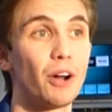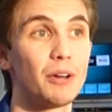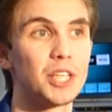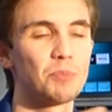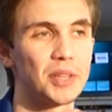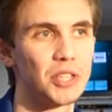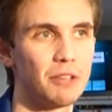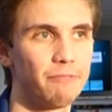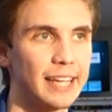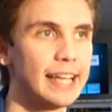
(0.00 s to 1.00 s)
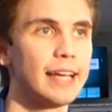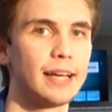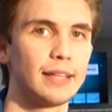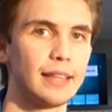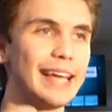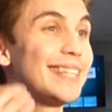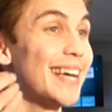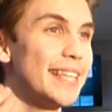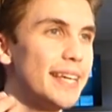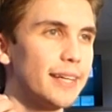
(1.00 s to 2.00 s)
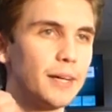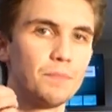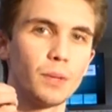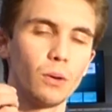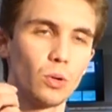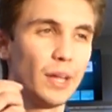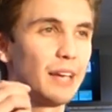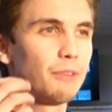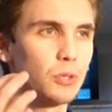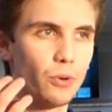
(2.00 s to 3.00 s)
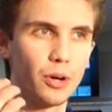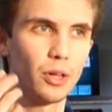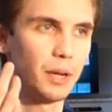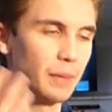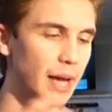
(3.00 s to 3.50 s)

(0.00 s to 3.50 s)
very specific Lake Tanganyika or Lake Victoria or Lake